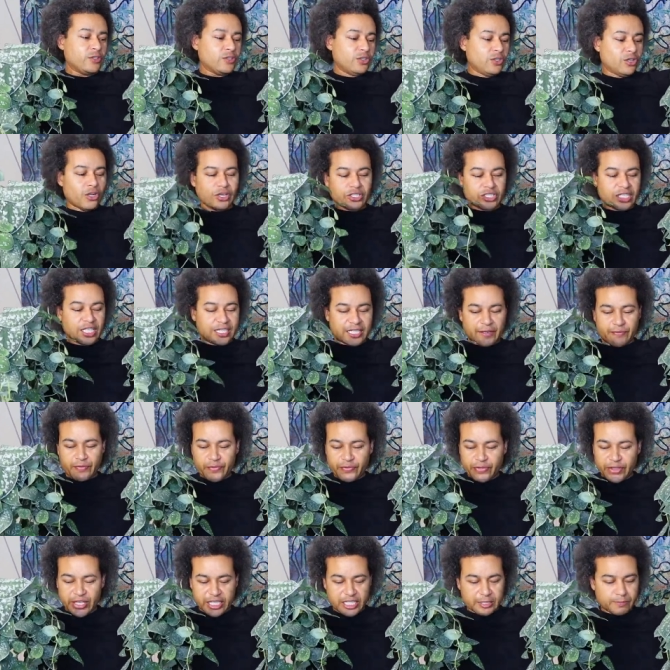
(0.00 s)
lots of
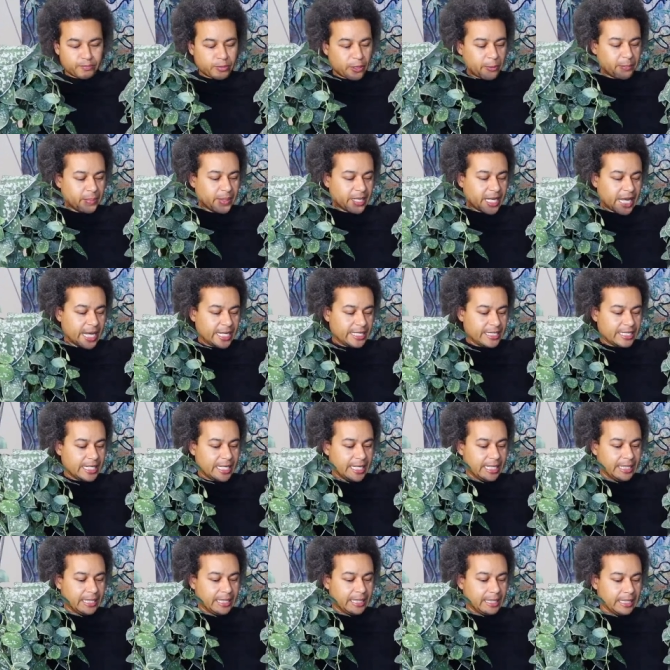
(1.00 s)
different things
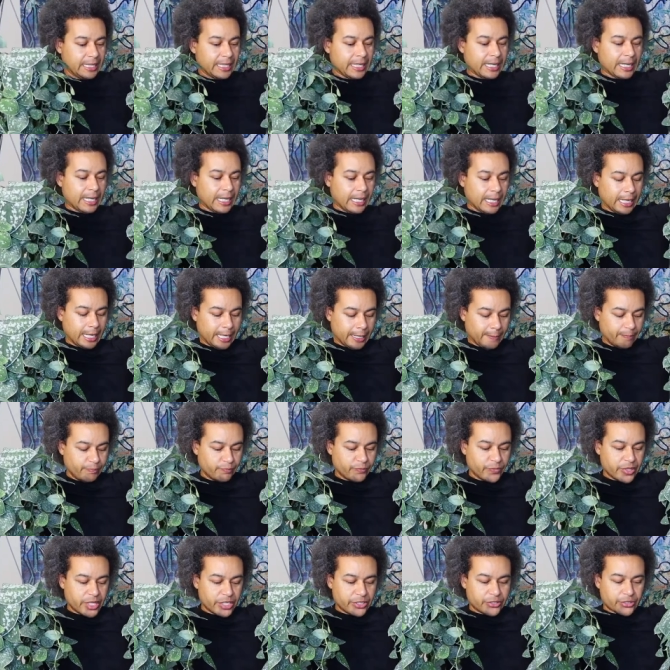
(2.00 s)
propagating um,
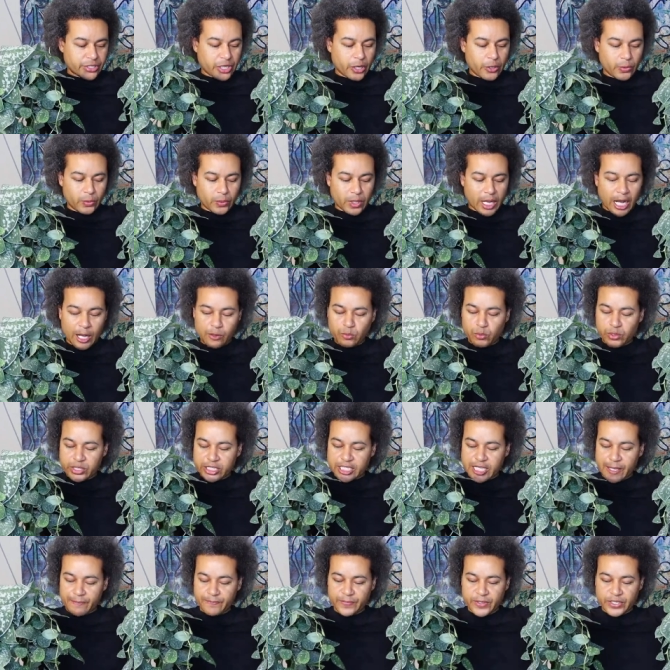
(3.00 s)
so I
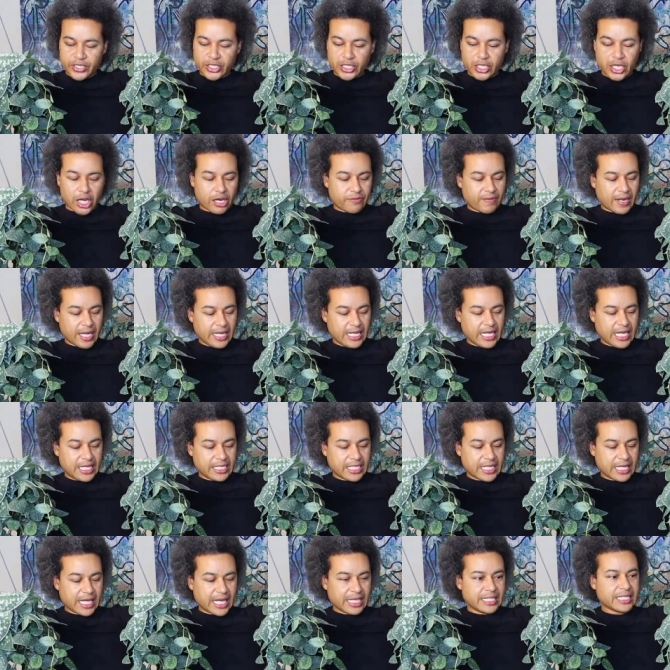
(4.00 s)
want something to go around the edge
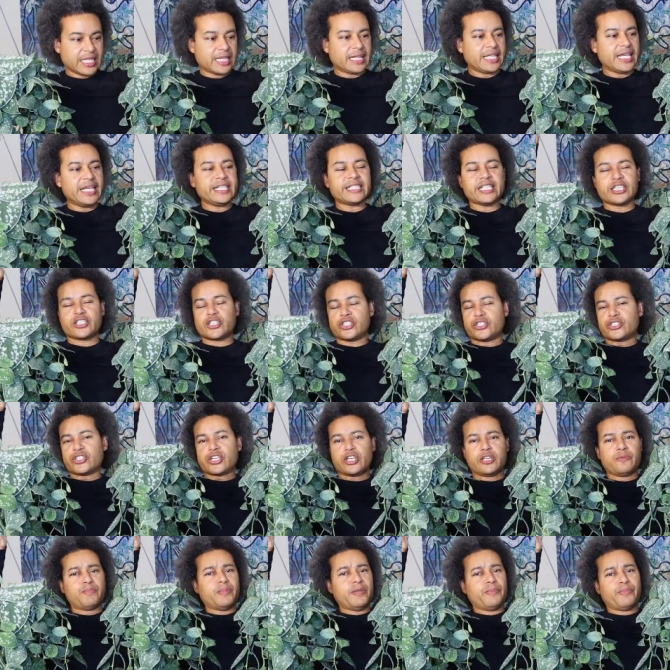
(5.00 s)
of that. So these are just
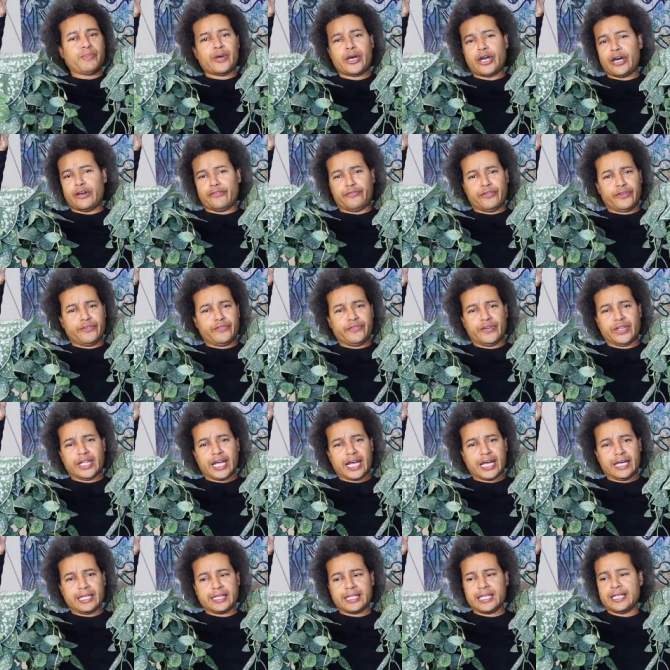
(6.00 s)
going to be perfect for
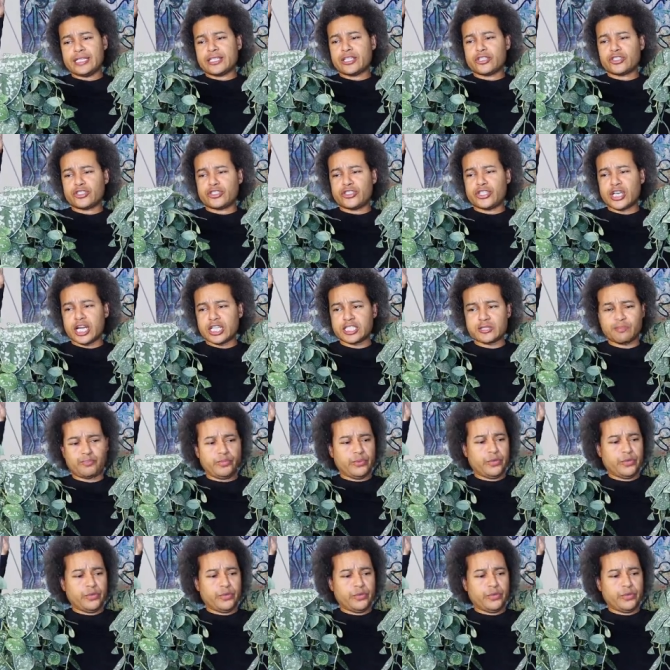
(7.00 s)
that. These are just